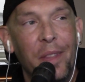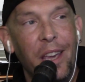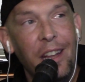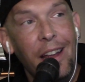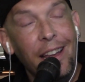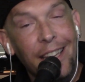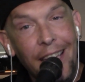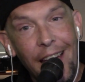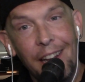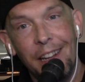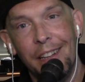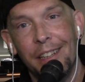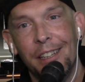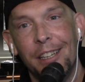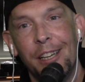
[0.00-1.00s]
And I get
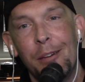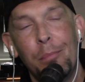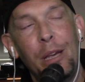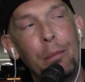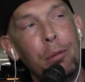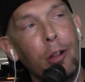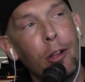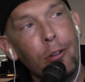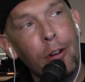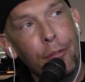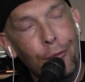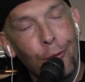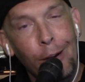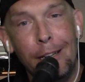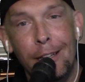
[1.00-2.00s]
it. People are
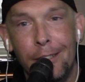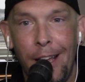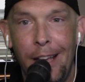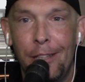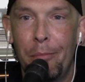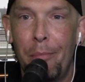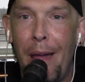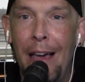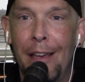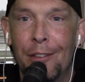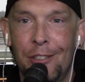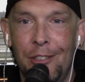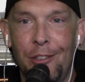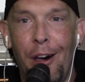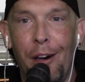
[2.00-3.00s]
afraid to take the
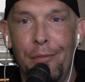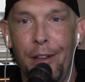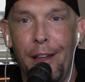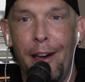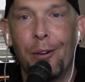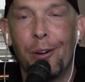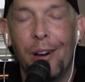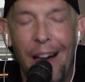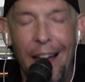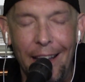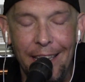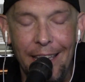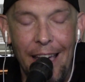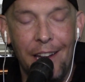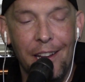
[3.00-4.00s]
masks off now. I
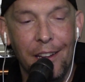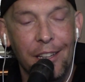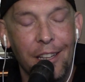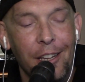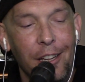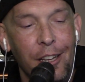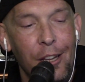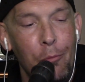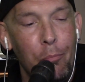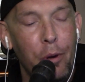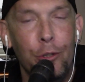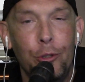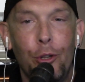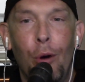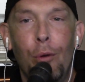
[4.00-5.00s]
get it.
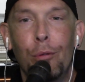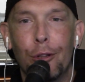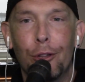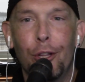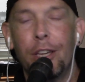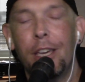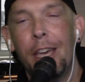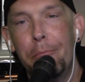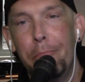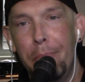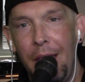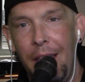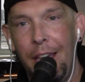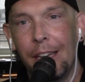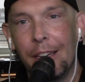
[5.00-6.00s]
But don't look at
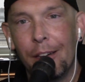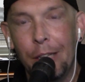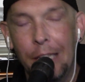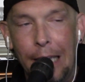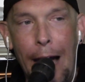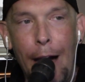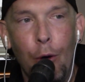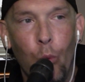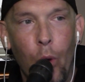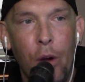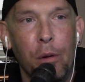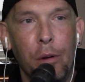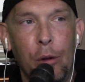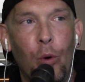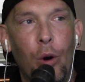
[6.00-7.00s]
me not
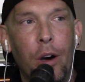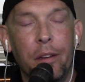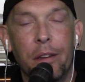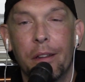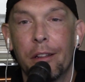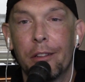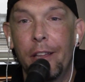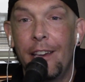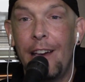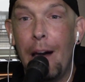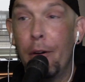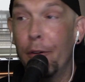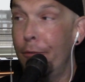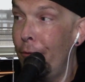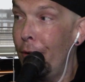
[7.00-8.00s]
wearing one like
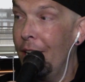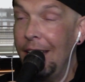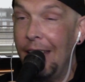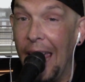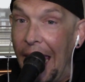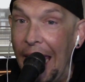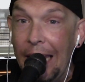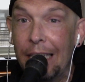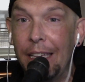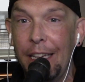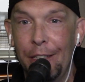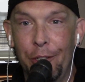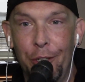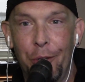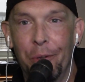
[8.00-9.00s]
I'm a friggin'
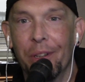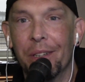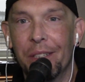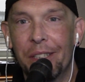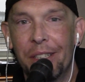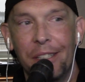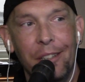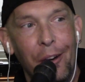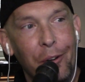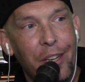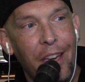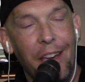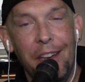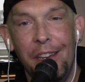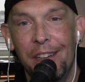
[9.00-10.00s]
alien, dude.
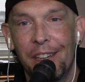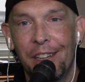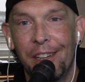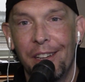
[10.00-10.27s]
Okay?